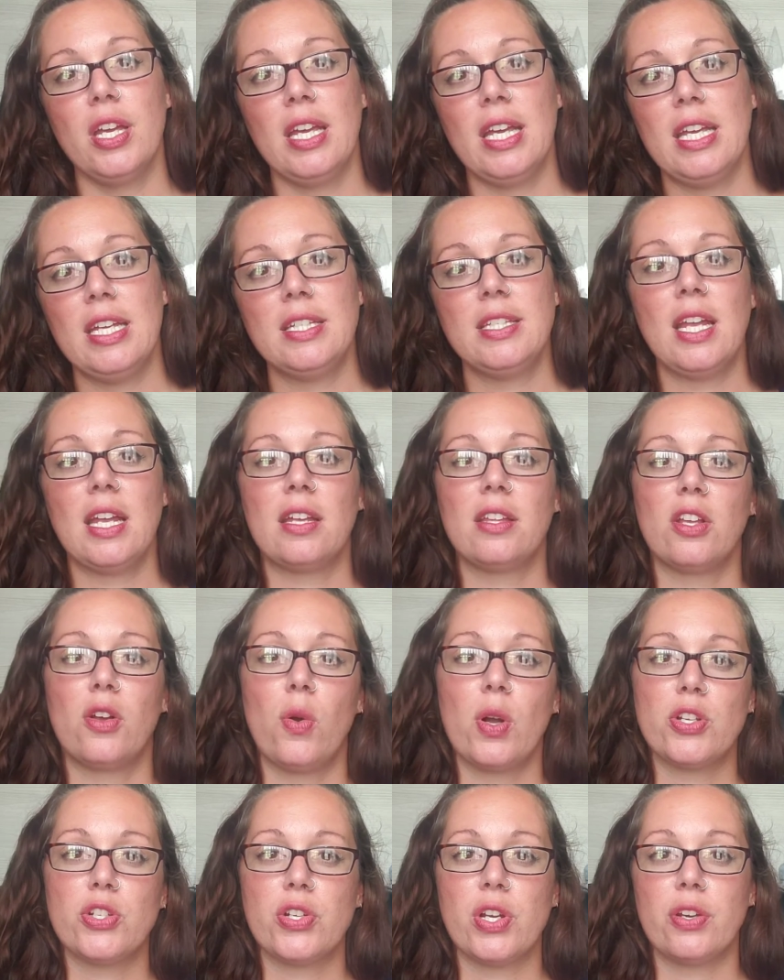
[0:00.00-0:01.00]
He's taking the
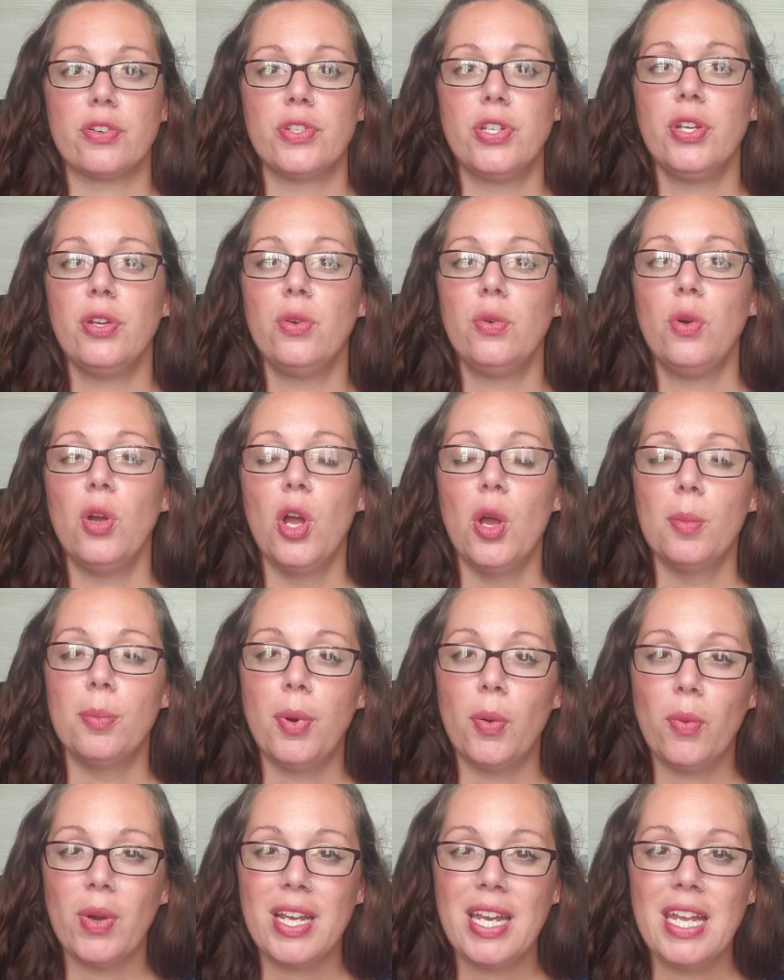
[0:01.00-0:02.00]
questionnaire too.
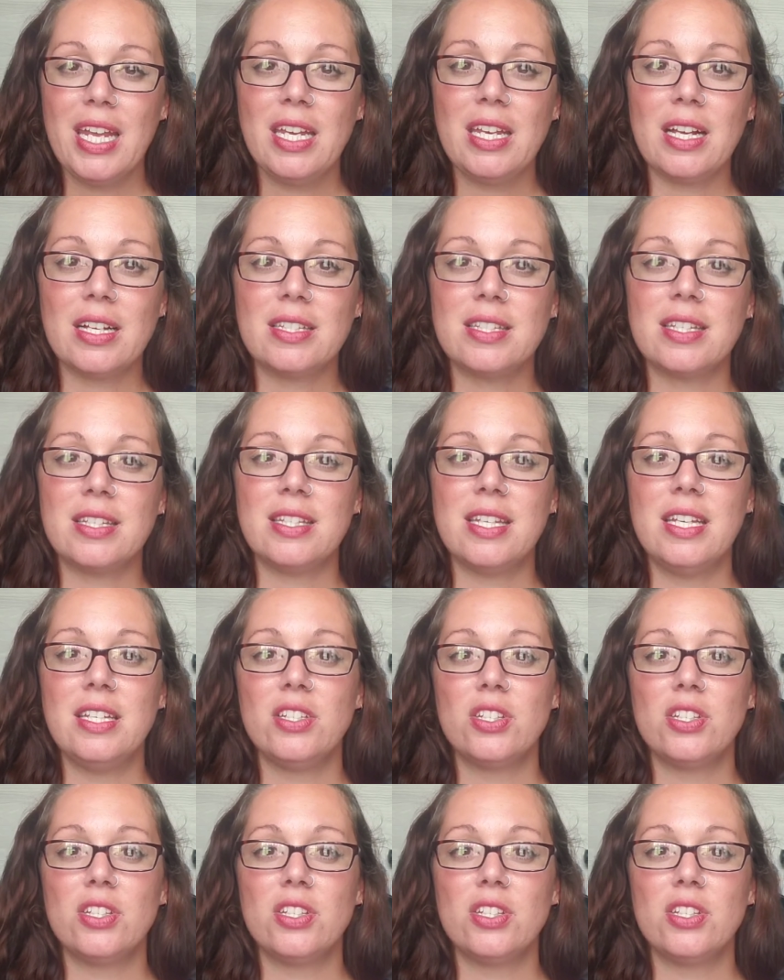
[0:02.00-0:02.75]
But what he does is he